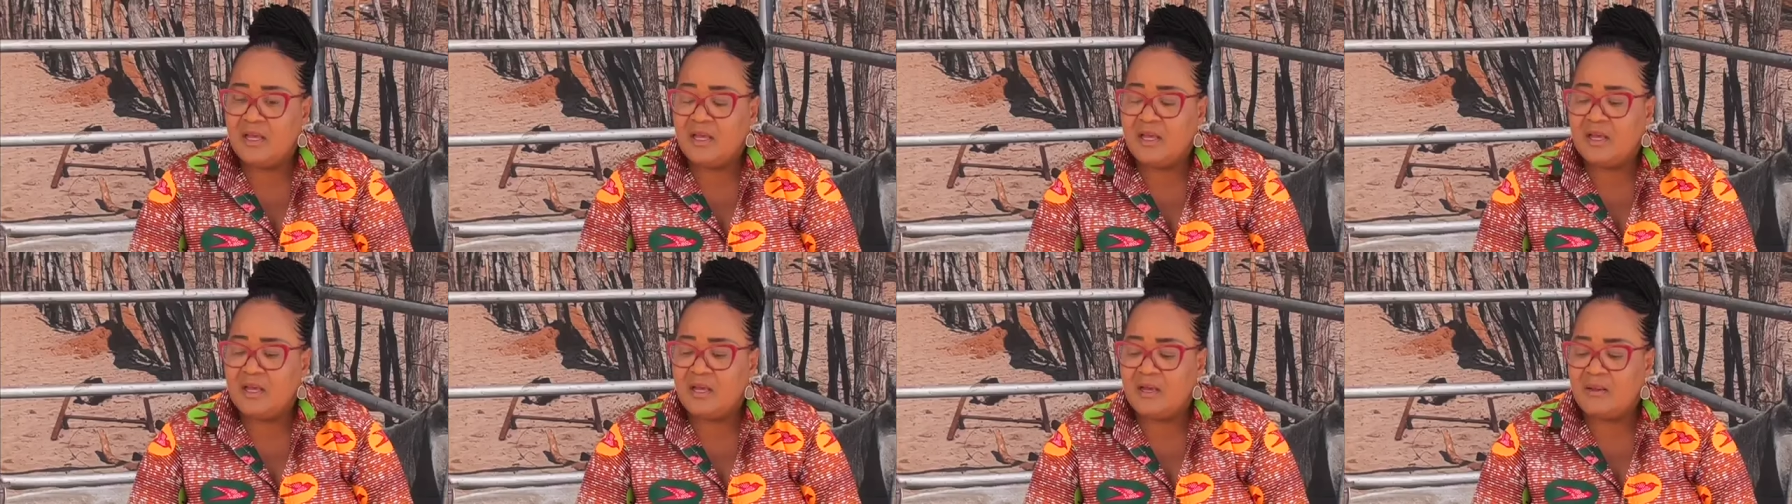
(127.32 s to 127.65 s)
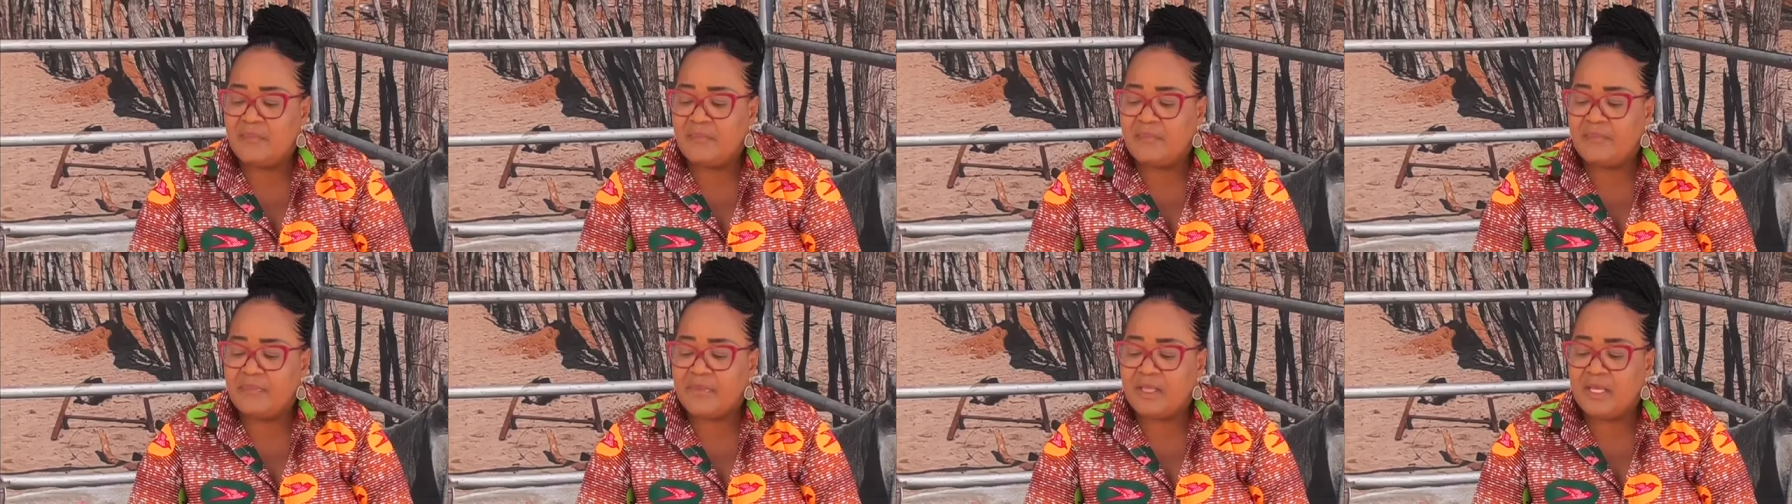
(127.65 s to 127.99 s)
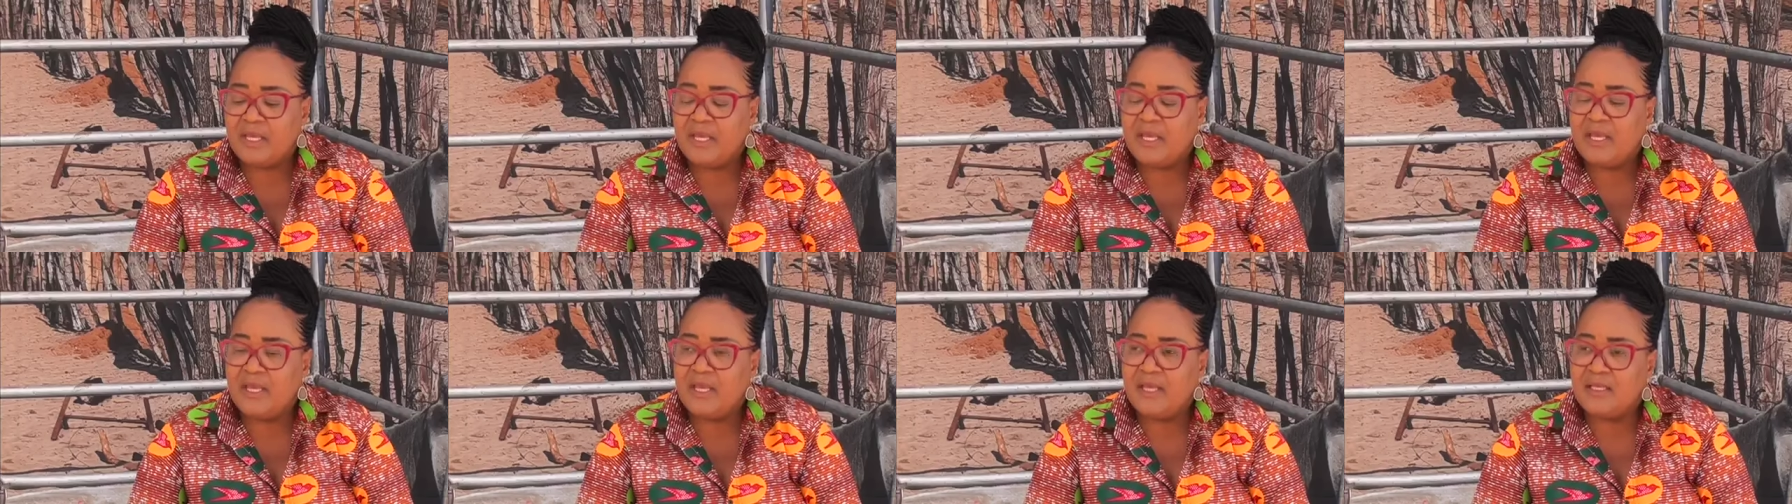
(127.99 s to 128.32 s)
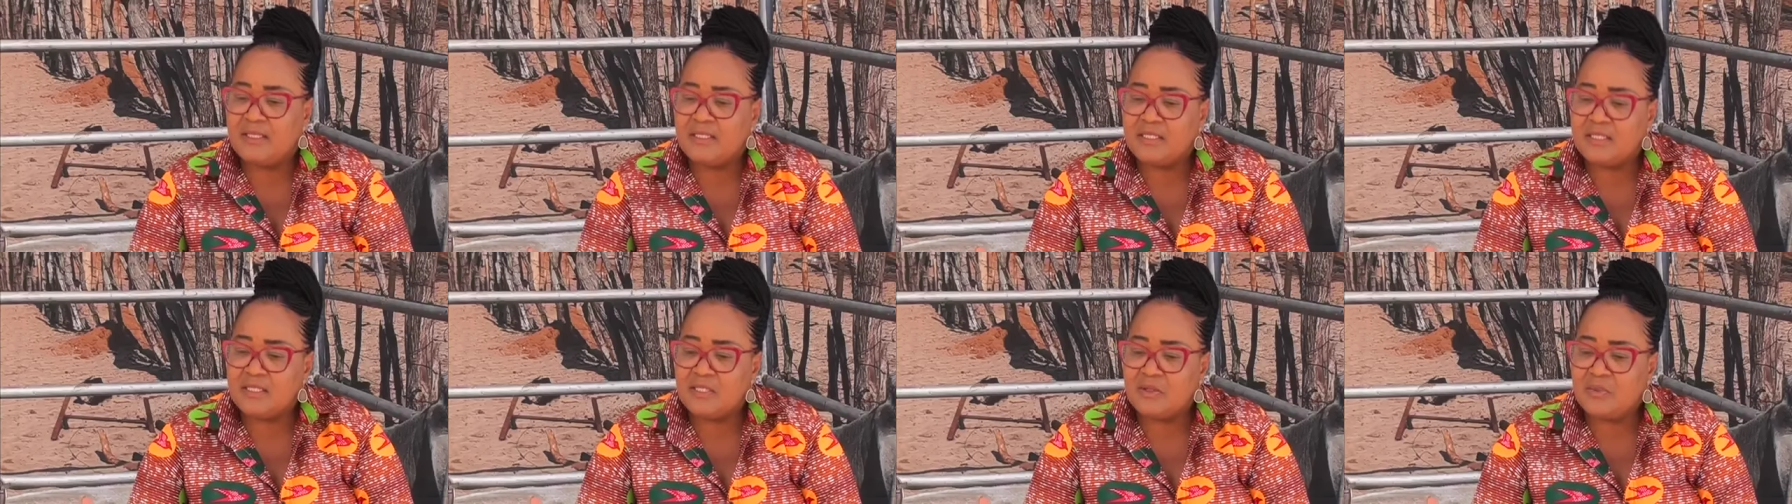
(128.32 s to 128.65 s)
Um,
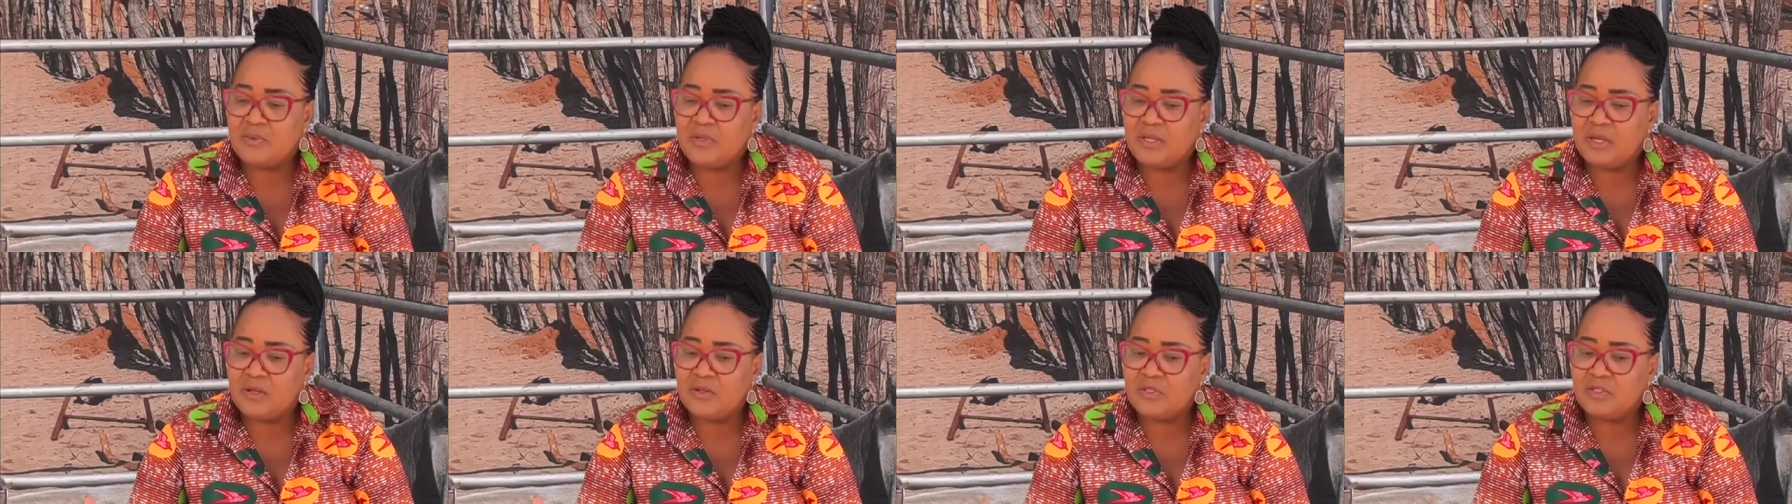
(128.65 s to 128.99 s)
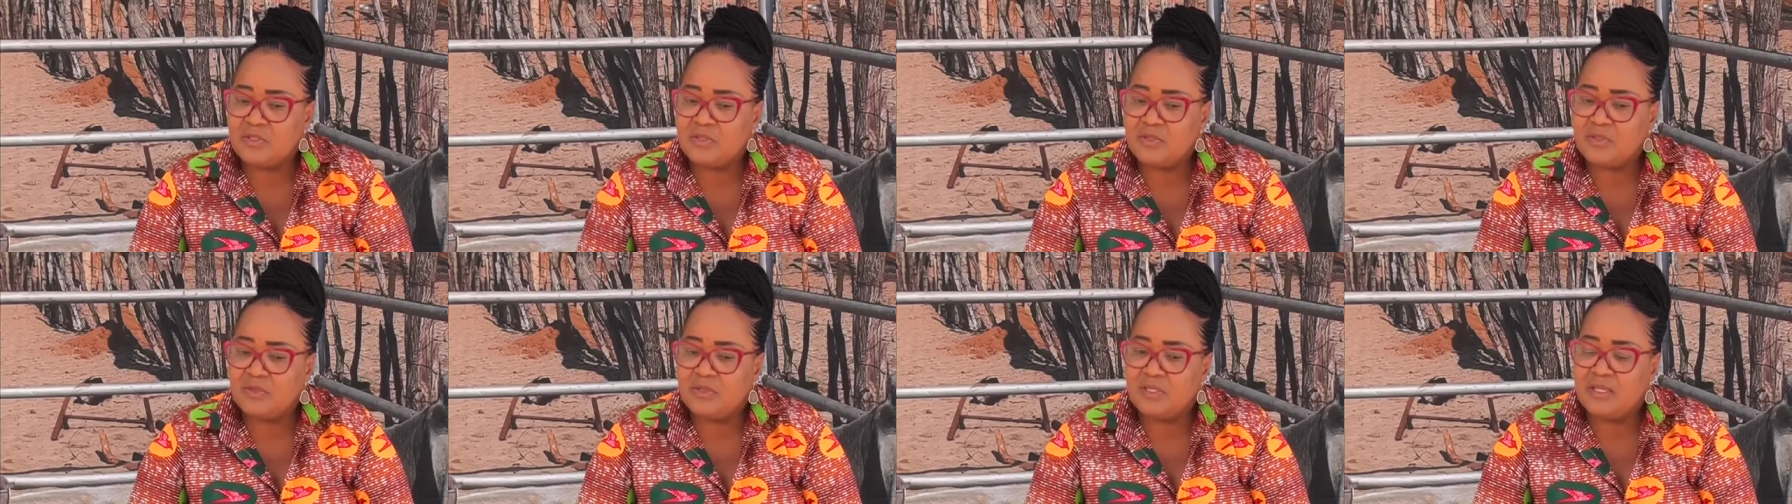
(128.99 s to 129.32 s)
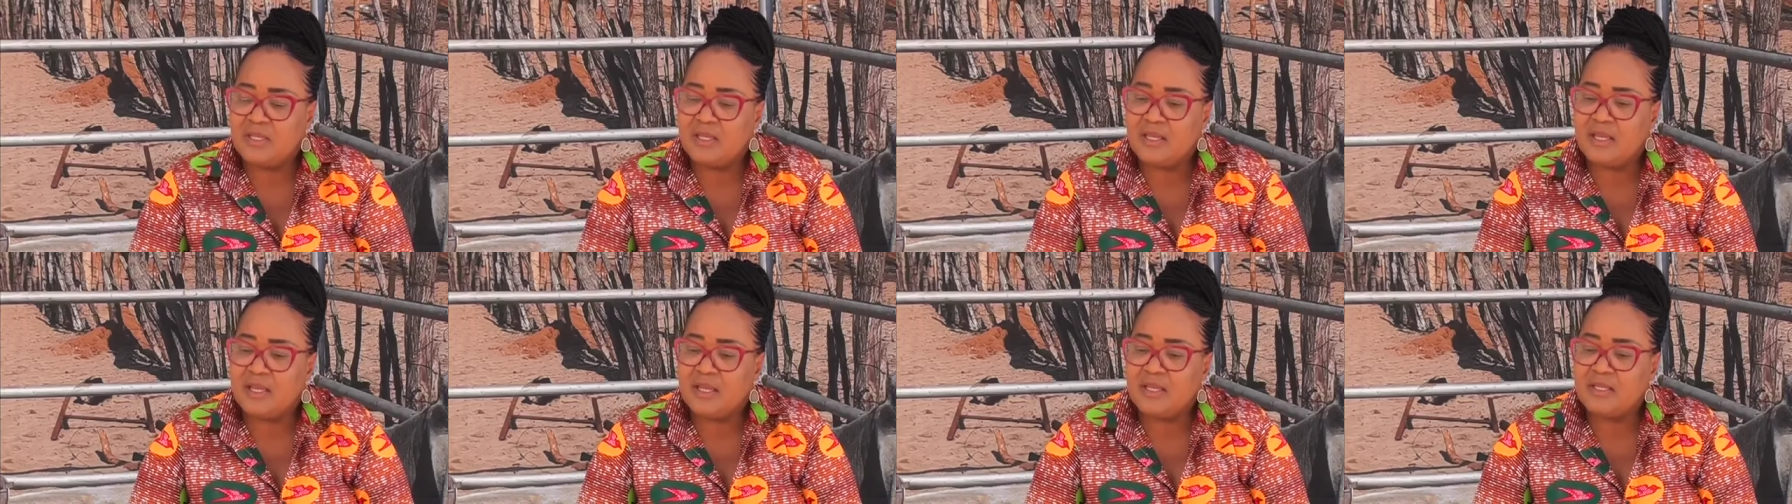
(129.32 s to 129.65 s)
and we are also looking